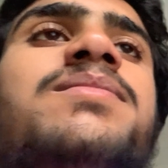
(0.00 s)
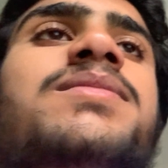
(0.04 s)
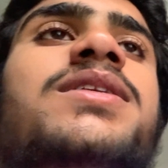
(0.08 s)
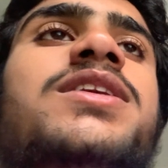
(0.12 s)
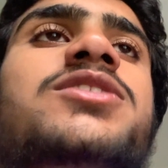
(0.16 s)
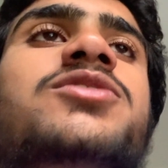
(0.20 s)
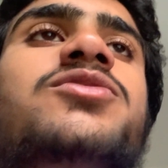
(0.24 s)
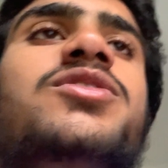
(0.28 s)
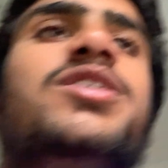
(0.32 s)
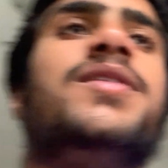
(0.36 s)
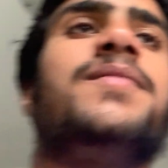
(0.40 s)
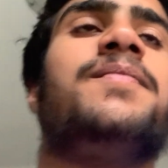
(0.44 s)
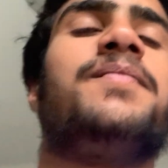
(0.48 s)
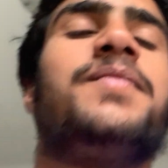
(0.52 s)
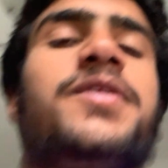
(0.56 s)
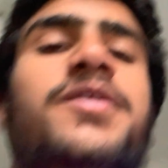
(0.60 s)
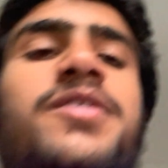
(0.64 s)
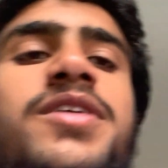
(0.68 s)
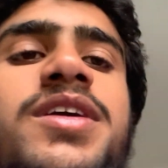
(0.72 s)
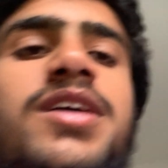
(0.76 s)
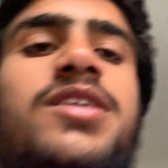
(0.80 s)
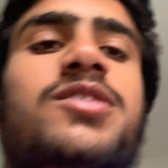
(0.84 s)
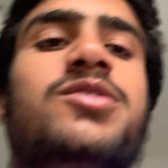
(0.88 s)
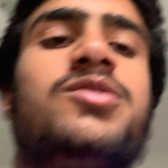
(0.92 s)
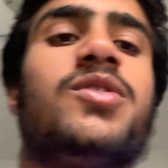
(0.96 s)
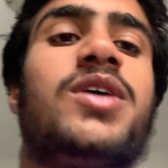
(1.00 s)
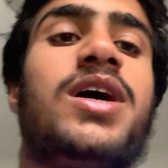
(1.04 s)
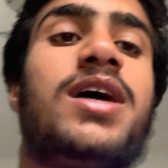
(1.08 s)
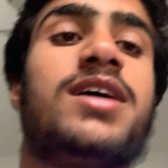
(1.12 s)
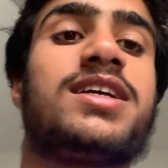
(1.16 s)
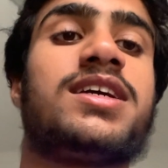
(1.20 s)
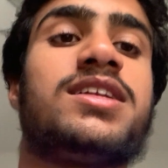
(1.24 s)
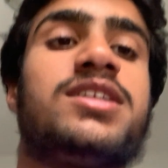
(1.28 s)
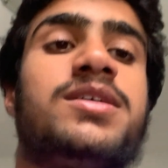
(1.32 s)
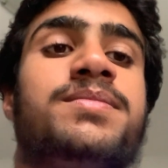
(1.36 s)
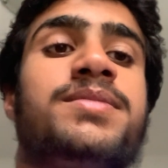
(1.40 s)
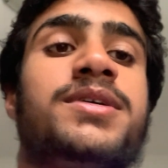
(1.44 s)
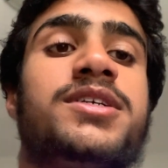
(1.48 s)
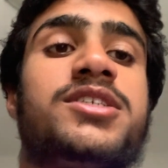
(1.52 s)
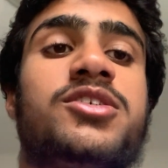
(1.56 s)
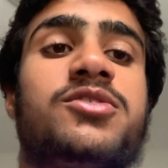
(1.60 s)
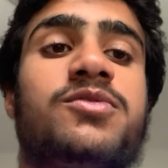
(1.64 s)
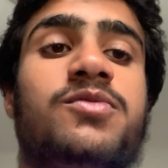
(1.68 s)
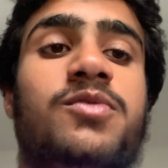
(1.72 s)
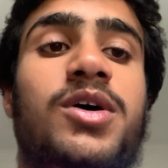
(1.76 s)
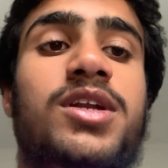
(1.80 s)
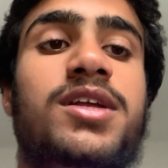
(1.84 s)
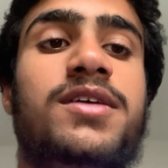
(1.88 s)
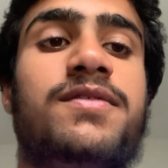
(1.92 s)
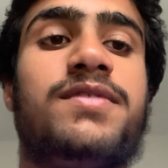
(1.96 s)
pitch rate. Okay, so I get to pitch
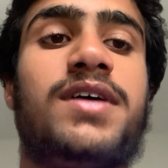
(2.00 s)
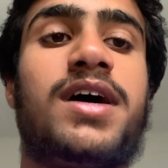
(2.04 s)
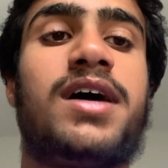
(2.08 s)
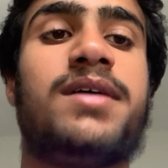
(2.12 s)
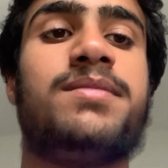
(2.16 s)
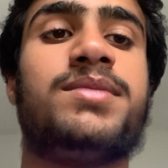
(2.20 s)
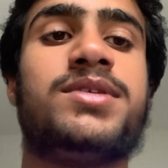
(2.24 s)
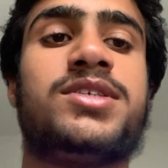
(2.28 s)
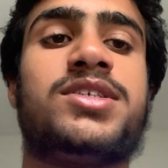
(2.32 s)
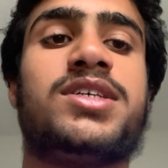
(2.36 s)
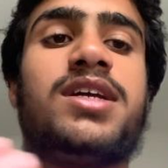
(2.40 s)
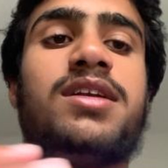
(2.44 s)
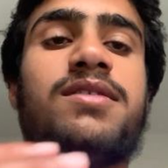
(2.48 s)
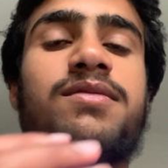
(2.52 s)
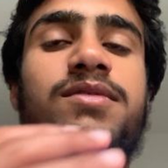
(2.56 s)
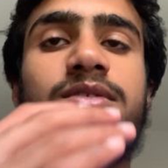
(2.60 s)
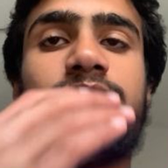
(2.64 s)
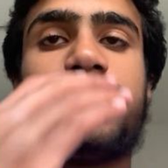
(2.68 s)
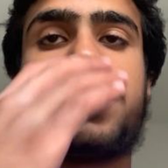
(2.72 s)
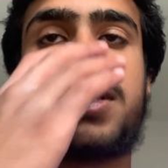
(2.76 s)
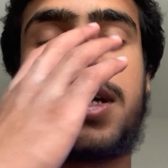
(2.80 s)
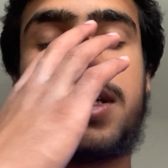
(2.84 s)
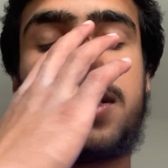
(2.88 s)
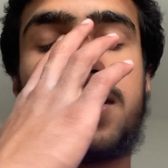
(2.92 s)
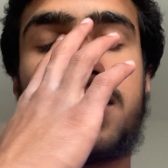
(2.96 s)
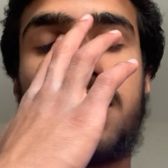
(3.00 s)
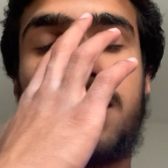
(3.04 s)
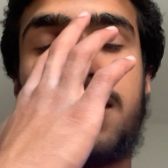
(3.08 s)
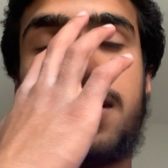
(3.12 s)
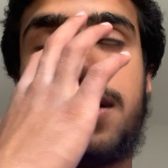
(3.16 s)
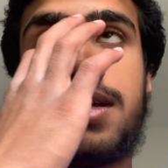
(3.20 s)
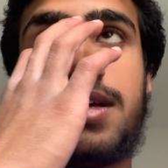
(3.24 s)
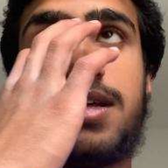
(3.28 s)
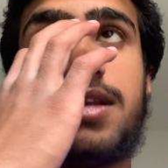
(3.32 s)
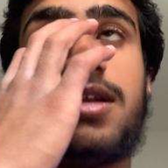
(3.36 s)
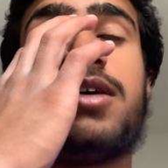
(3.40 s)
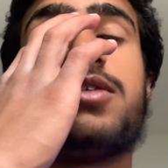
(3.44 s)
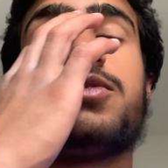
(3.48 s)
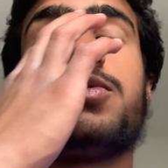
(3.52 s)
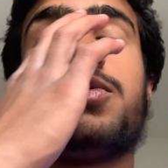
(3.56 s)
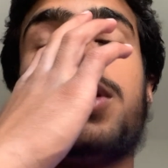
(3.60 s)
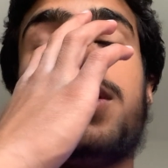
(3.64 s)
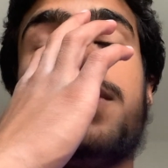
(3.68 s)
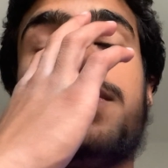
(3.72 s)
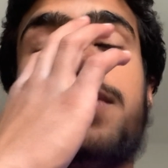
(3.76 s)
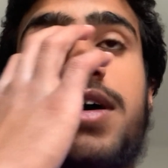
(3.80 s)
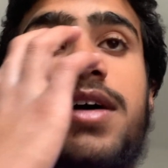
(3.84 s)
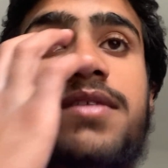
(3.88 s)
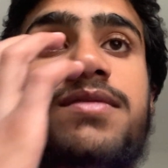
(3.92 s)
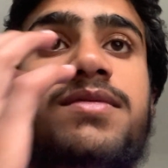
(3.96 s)
25% of those guys. Not
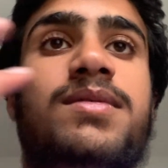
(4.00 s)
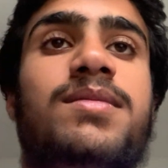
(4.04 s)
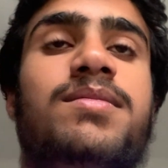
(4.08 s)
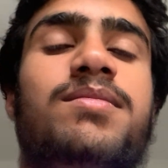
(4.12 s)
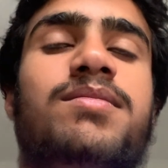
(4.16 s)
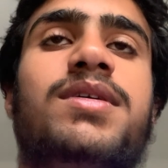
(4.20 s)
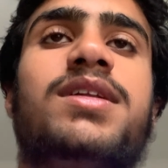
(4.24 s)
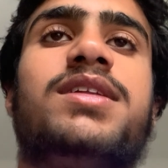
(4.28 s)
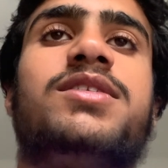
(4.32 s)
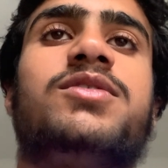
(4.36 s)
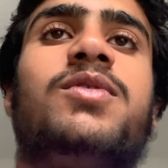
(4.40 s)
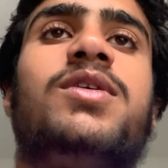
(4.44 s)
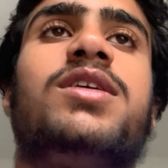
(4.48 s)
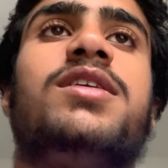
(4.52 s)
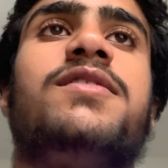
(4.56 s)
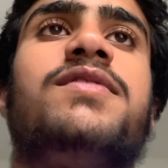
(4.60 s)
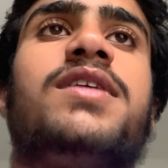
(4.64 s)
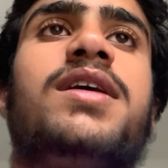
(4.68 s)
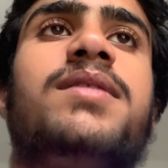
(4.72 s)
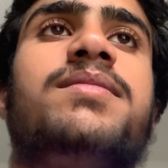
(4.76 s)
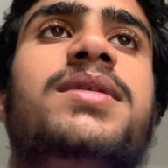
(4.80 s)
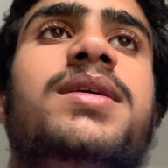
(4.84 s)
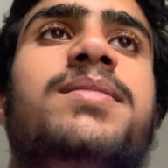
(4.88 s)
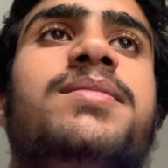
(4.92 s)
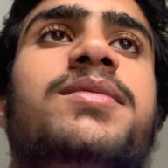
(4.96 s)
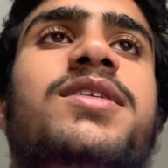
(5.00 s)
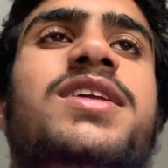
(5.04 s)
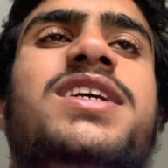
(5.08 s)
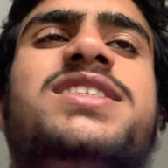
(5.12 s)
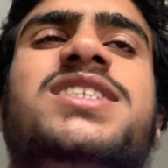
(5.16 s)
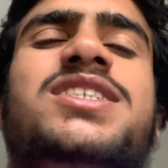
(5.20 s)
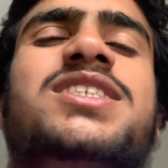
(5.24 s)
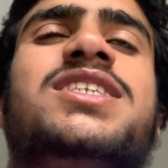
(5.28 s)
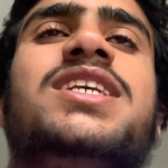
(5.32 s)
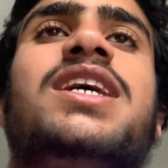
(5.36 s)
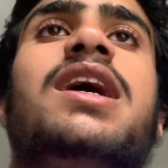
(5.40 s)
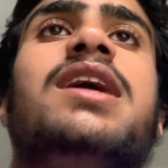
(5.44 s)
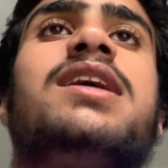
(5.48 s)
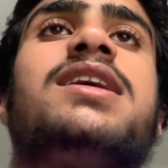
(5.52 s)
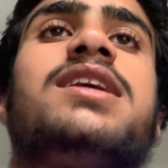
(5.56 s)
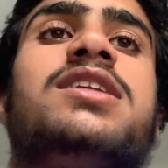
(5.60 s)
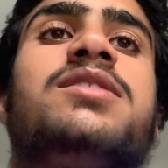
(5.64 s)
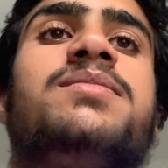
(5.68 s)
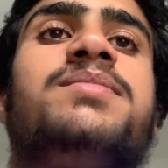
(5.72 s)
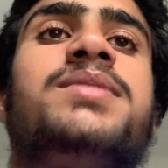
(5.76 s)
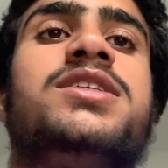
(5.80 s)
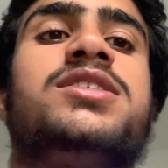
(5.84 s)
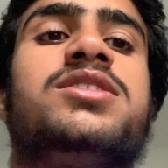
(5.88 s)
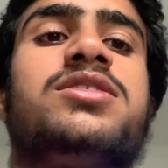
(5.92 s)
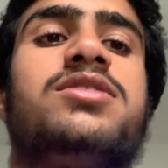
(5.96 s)
25, but 25 people. Let's just say I get to
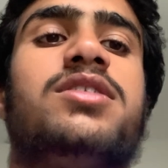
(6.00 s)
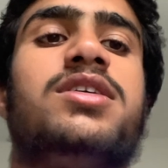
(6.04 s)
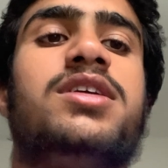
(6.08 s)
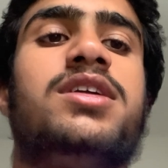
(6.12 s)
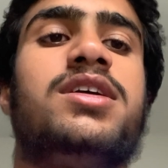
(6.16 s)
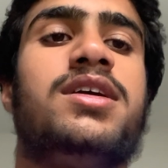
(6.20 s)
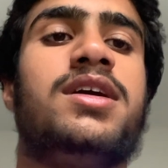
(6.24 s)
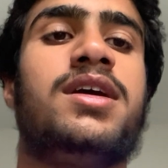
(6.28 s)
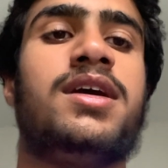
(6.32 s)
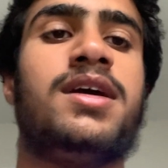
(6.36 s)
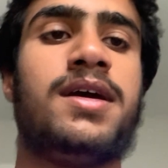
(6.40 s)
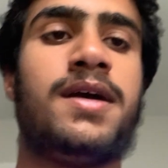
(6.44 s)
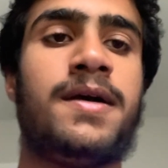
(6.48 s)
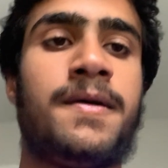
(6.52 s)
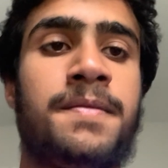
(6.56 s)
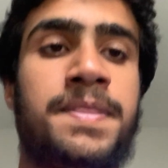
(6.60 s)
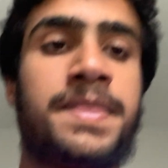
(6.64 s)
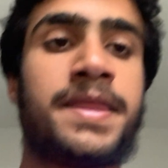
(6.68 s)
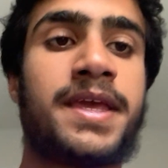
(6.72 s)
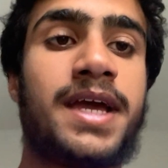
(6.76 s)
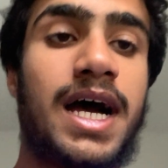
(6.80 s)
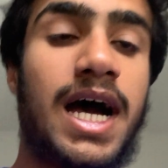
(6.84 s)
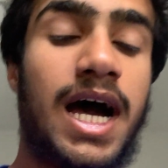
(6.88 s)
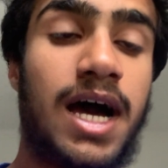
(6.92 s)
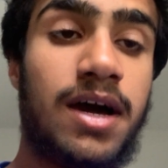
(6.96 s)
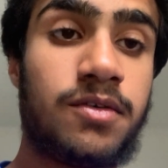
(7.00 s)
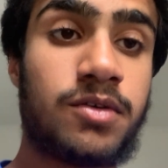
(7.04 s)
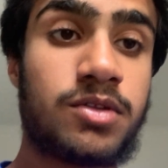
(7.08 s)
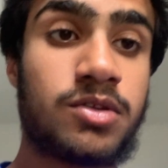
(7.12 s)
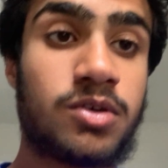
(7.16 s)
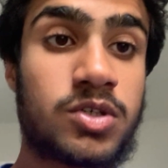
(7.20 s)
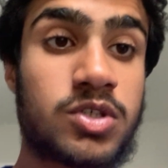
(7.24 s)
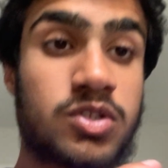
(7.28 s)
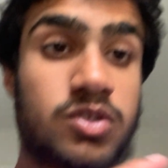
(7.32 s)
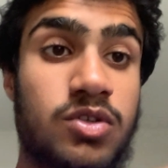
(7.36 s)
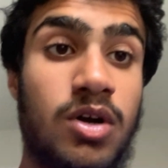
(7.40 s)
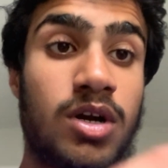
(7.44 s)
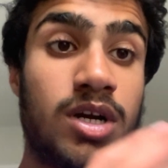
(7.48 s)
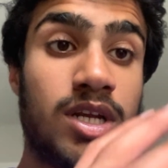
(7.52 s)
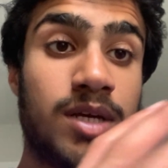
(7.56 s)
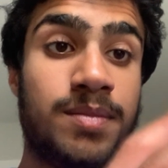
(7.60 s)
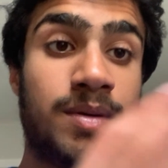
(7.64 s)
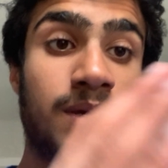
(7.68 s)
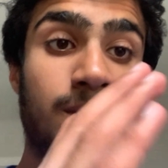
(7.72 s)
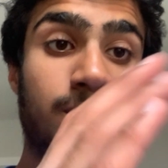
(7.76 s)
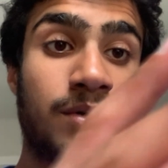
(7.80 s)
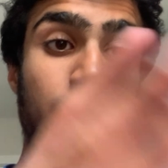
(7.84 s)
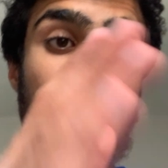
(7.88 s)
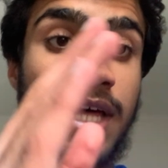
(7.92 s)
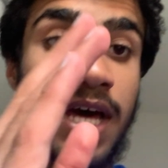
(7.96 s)
pitch 30. Out of those 30
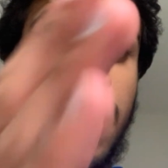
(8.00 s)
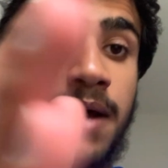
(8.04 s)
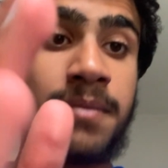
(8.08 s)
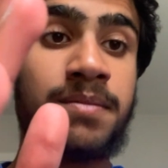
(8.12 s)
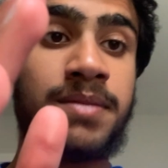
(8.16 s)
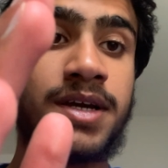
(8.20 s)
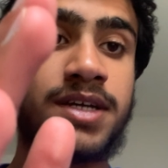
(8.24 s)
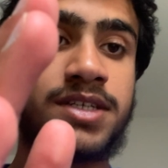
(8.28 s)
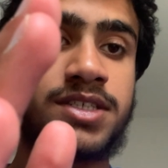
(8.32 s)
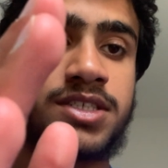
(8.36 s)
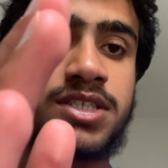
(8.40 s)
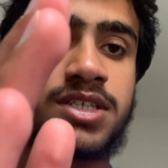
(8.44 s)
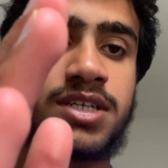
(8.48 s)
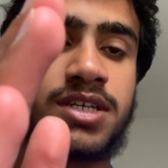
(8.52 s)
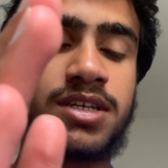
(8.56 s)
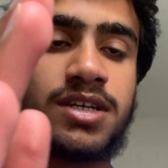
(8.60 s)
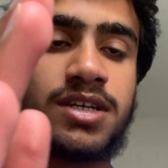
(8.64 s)
people that I pitch,